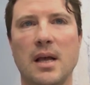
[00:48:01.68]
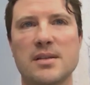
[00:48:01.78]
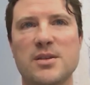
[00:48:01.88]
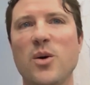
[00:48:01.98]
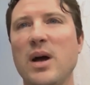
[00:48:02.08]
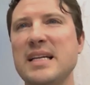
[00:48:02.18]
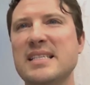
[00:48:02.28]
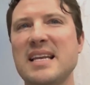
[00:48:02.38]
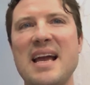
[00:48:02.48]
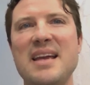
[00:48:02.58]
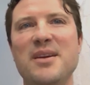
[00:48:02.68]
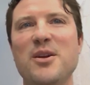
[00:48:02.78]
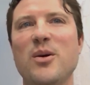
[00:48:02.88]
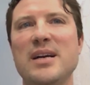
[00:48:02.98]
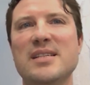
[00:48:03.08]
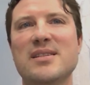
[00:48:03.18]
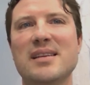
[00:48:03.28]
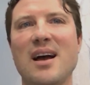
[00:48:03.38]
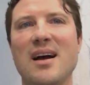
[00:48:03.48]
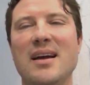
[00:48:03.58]
So it's, you know, it's
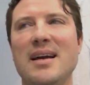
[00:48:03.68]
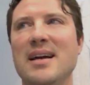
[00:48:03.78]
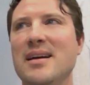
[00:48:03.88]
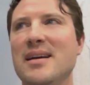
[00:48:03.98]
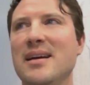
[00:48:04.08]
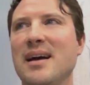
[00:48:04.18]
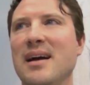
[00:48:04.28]
a,